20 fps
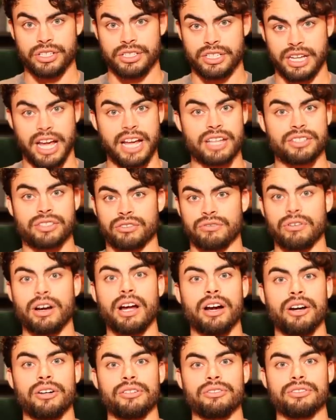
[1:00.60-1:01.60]
to ask her
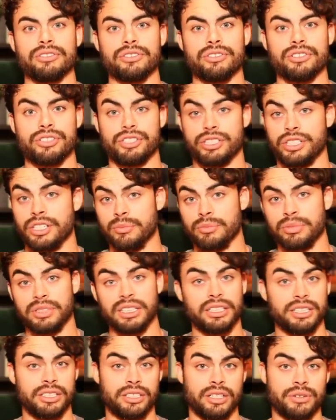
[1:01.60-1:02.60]
out, she
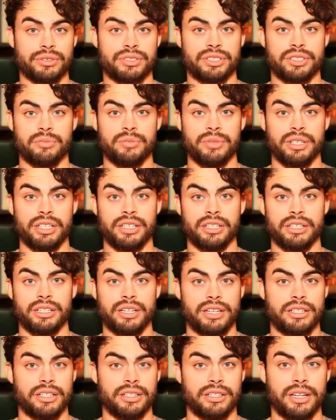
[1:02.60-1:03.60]
completely ghosted me
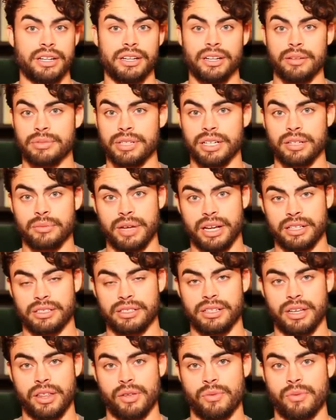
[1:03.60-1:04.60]
and then ended up getting back
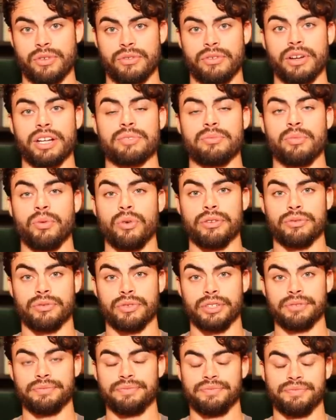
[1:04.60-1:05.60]
together with her
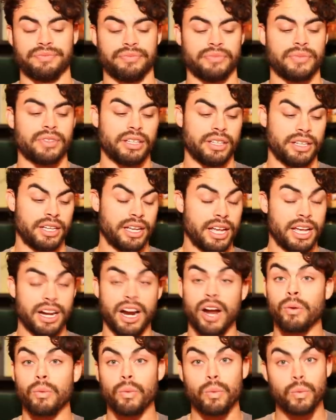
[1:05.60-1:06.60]
ex-boyfriend. And
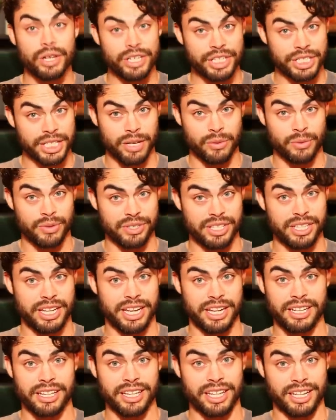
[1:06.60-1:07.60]
I wish that was the
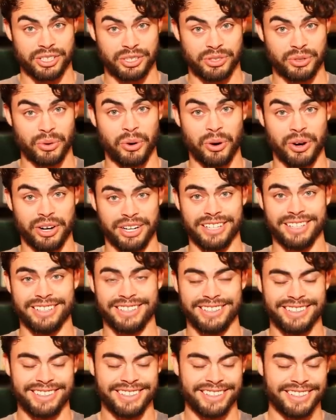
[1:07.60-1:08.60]
end of that story.
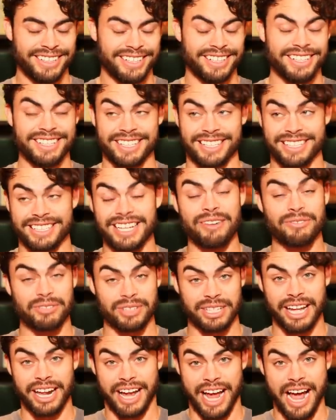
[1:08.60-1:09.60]
Because after
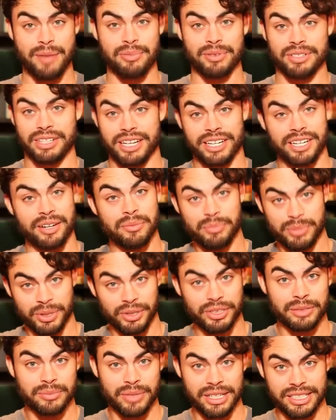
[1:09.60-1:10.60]
that happened, I ended up
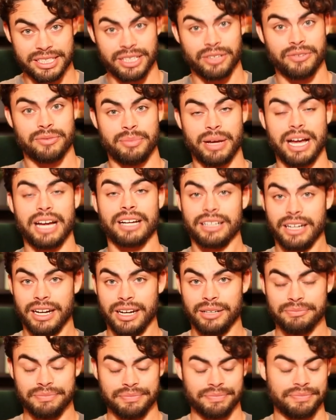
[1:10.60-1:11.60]
building myself back
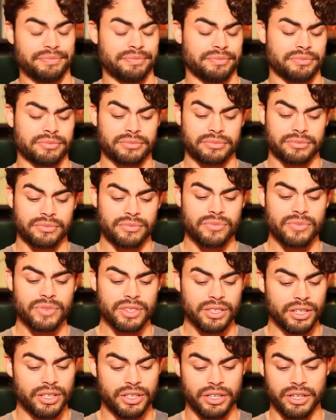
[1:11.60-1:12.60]
up,
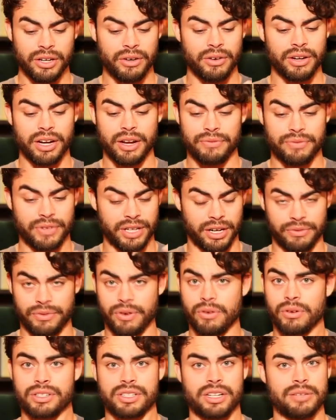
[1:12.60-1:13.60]
you know, and I've kind of
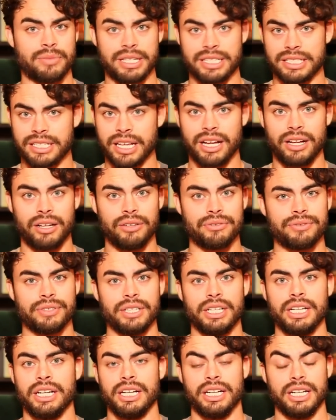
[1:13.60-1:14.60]
focused on myself.
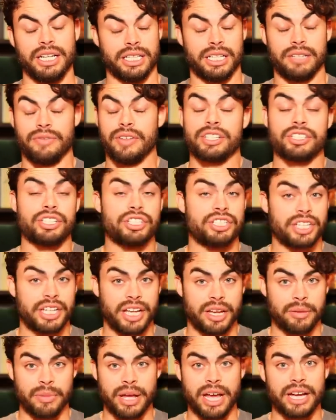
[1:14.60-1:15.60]
And then eventually she
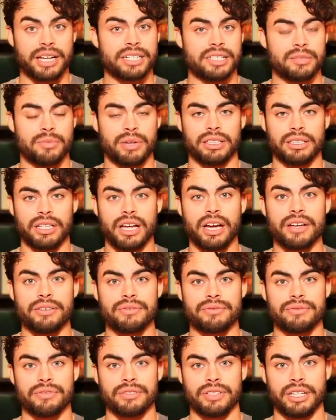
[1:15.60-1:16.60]
came back into my
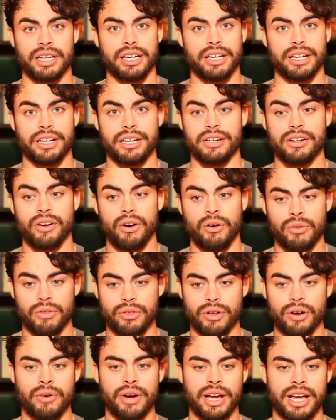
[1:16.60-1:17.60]
life. And
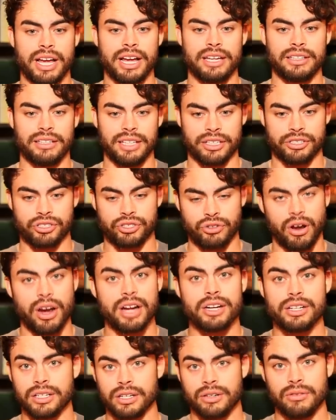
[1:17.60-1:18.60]
although I had like
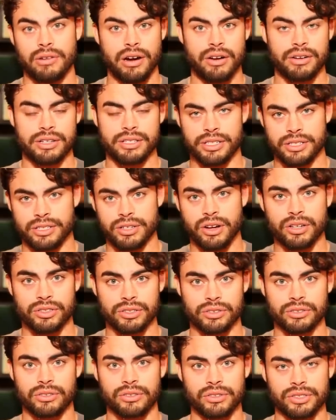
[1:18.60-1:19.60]
tried to go out and, and talk
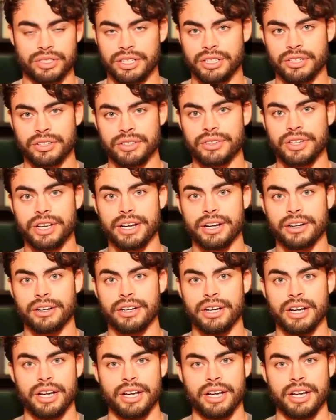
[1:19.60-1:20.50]
to girls here and there,